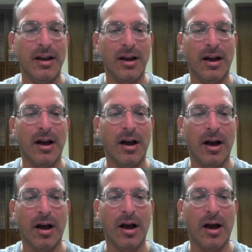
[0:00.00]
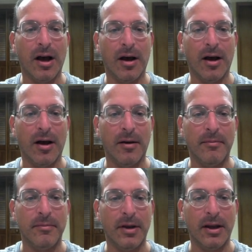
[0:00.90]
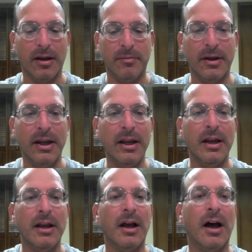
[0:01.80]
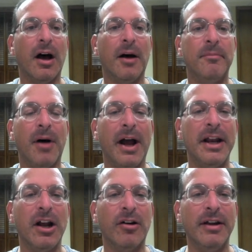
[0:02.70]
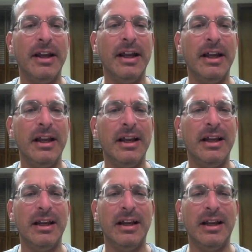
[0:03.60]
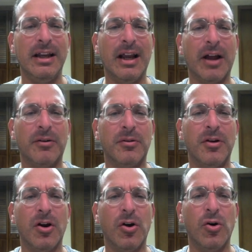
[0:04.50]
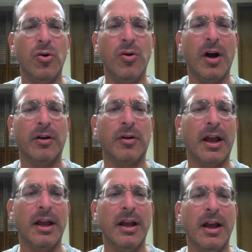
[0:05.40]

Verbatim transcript: Uh, maybe. Uh, binary, I don't know. I don't, okay.